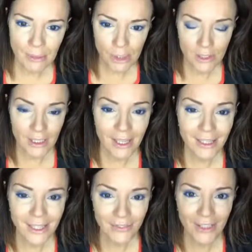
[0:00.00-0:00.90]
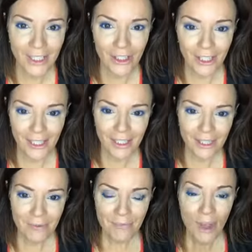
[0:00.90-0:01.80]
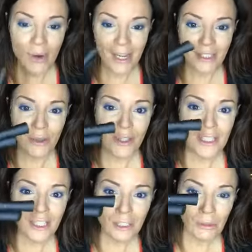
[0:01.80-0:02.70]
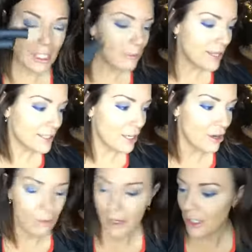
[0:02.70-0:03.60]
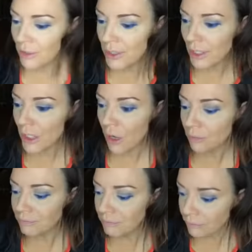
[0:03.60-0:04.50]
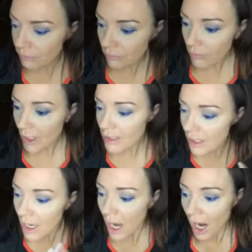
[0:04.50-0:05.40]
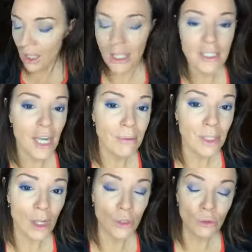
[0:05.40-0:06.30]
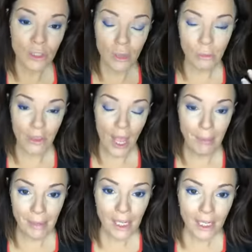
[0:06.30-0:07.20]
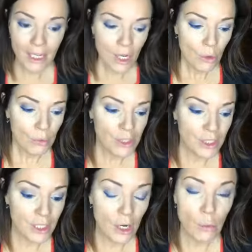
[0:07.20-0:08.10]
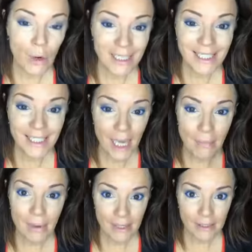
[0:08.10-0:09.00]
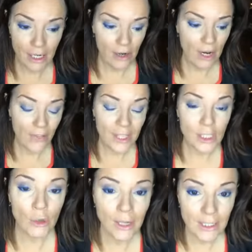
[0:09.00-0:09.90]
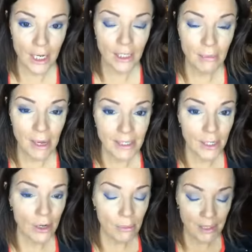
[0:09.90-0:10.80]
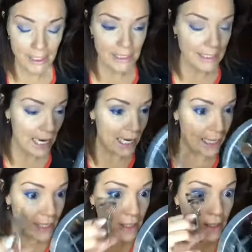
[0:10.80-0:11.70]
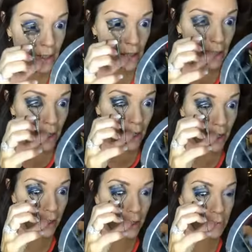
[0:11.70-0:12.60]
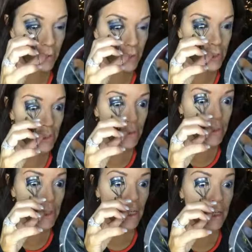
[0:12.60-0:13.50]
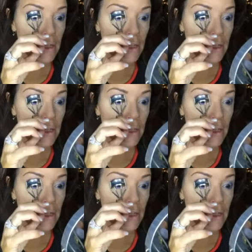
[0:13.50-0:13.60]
Teresa. it's funny looking. Okay. So this is 3D mascara. We're going to use it alone. A lot of times I'll use it with Epic, which is their one step mascara. And that's a great daily mascara. But today I am going to use it